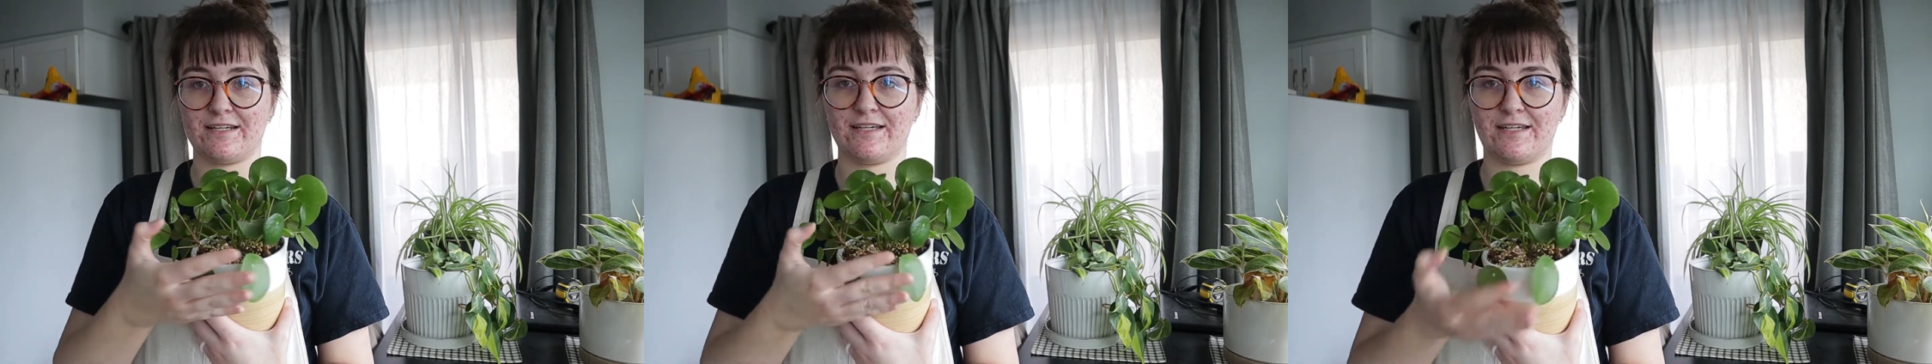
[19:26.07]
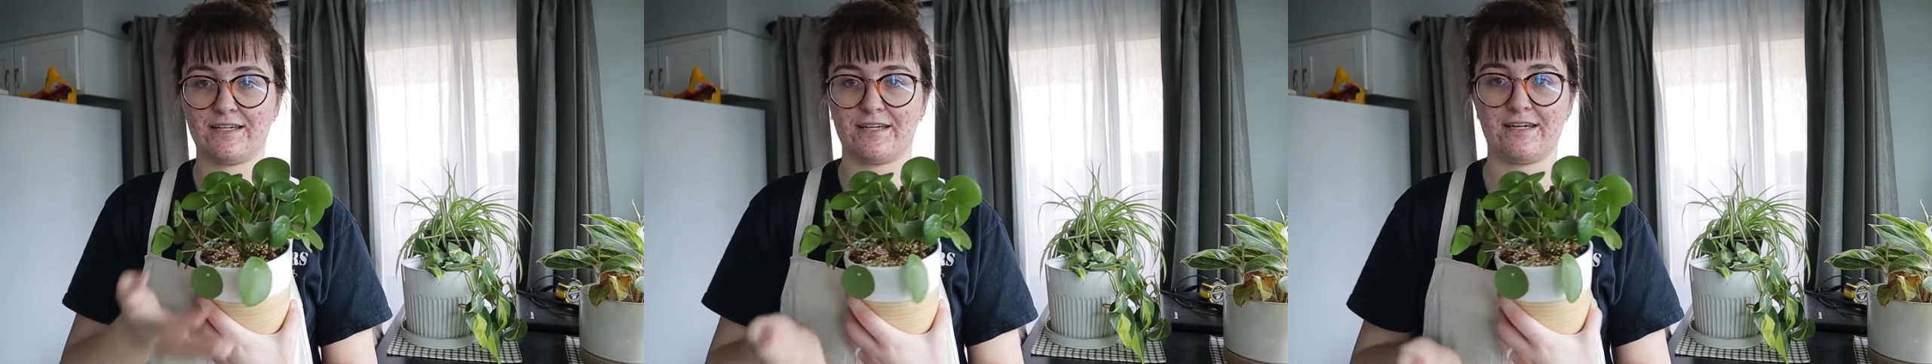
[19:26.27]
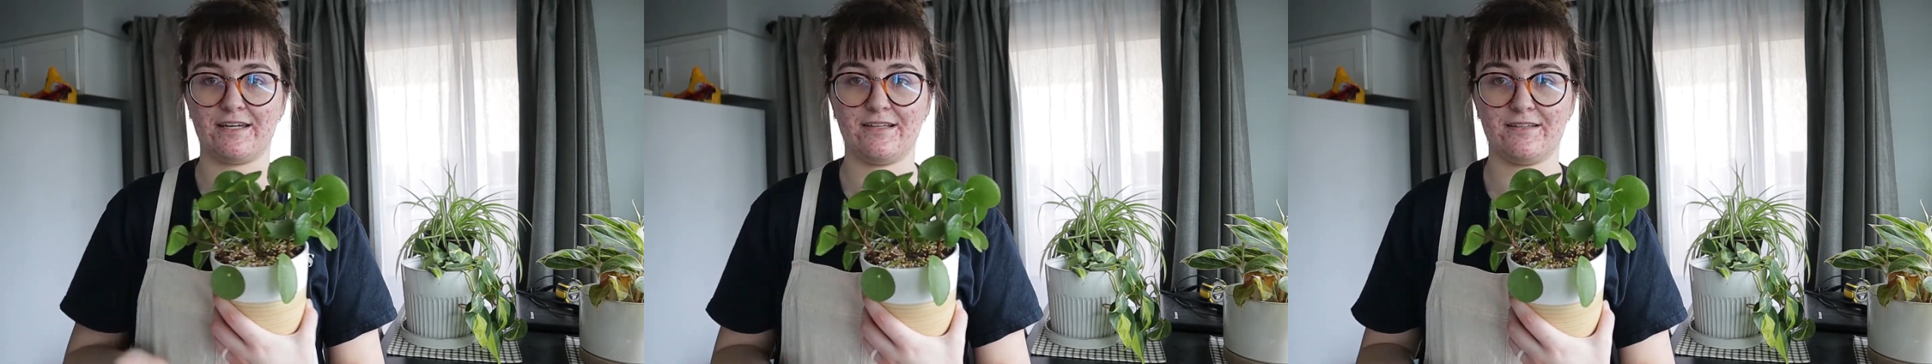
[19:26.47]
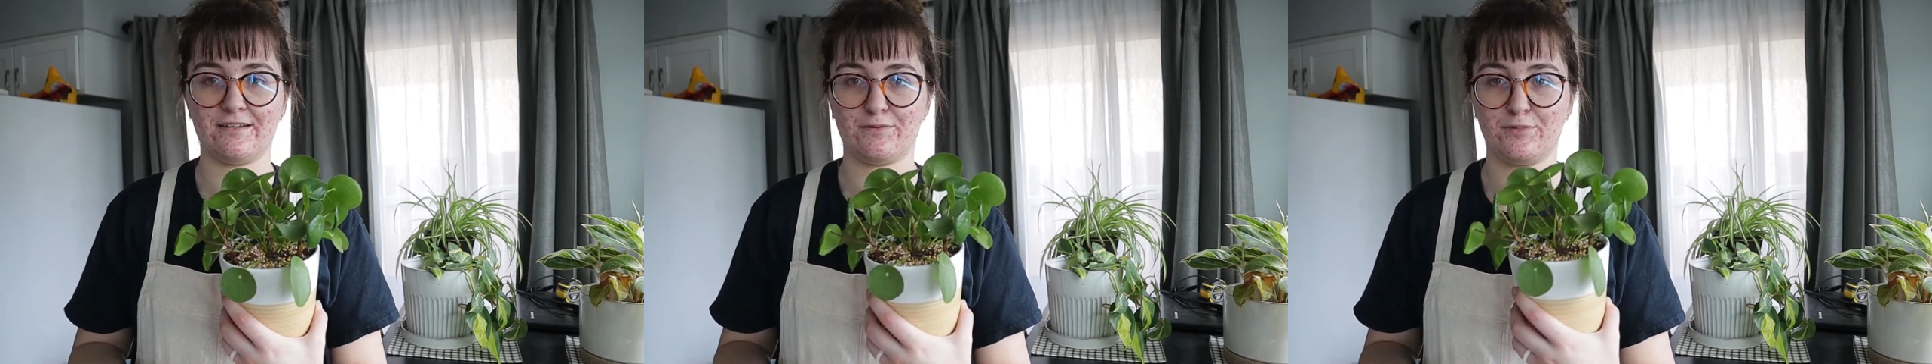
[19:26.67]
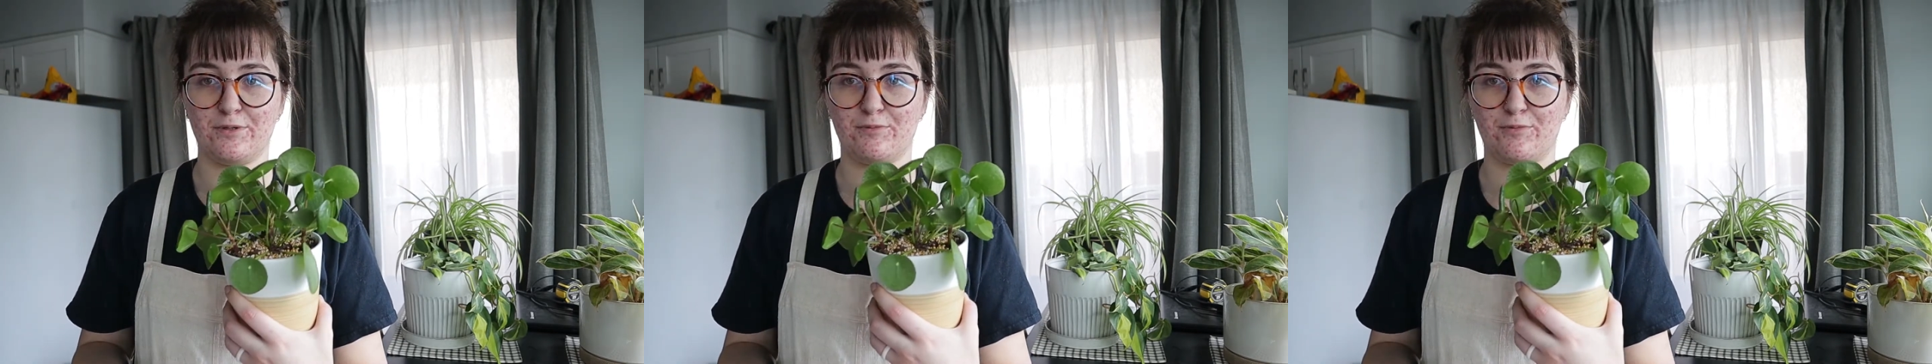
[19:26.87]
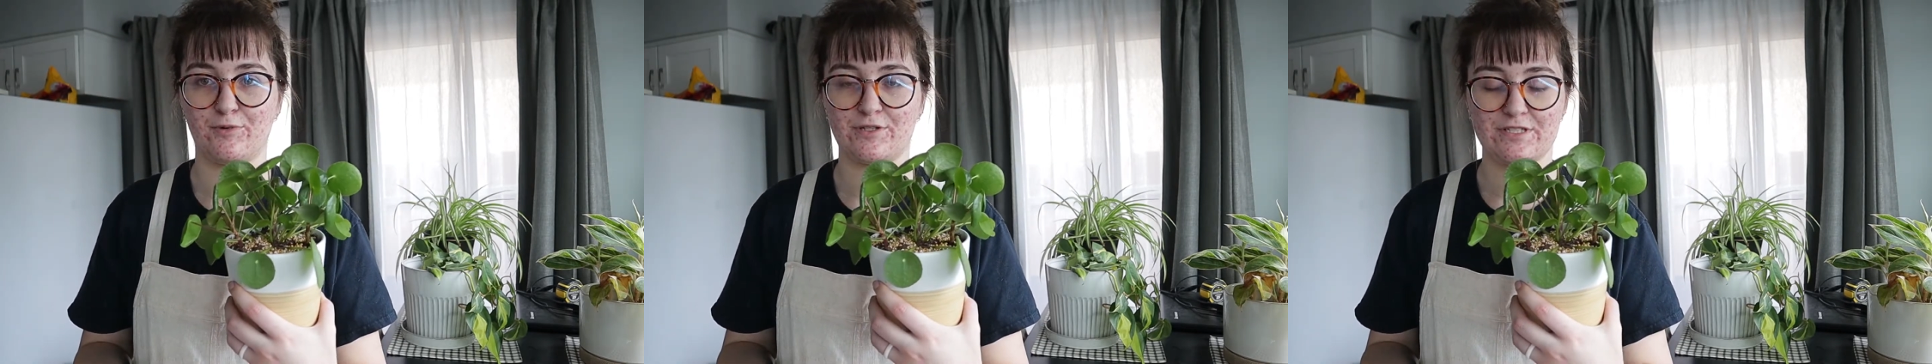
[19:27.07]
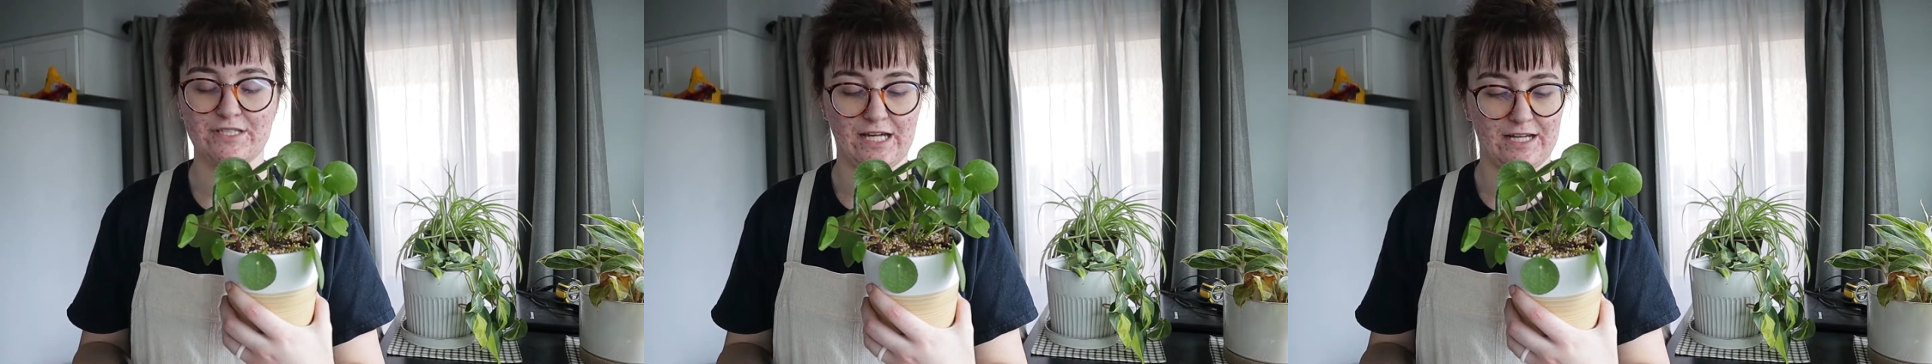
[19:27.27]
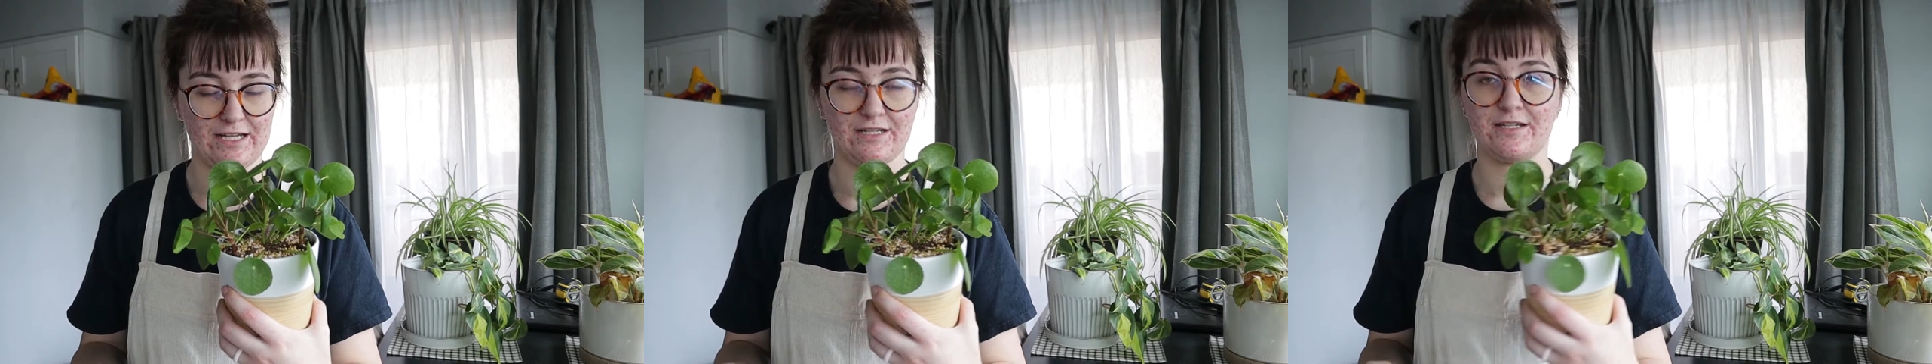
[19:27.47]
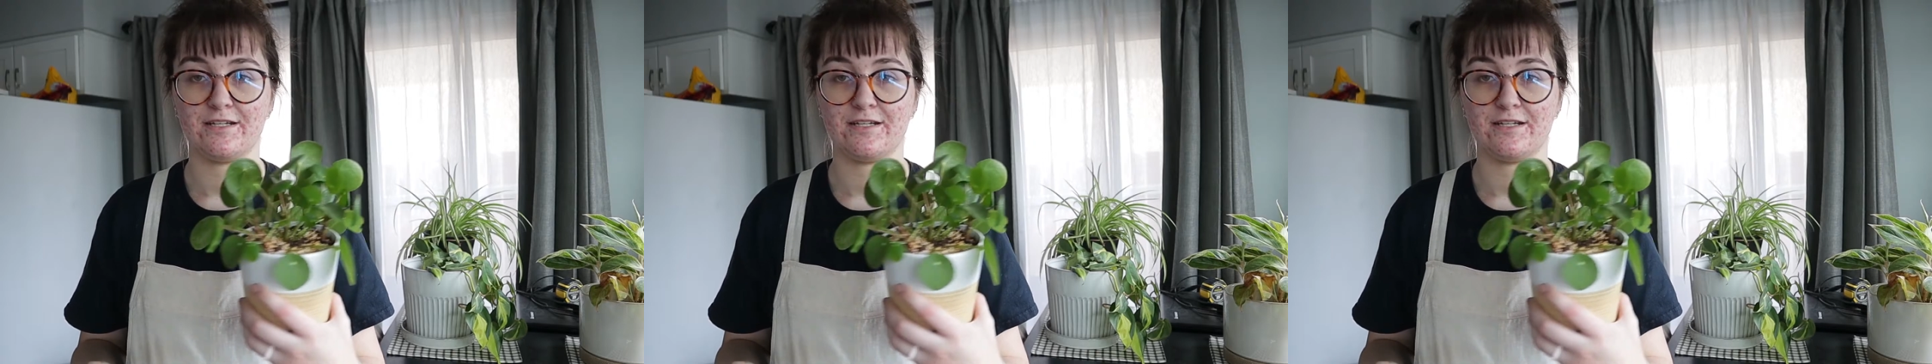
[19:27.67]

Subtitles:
can get a little bit more sun.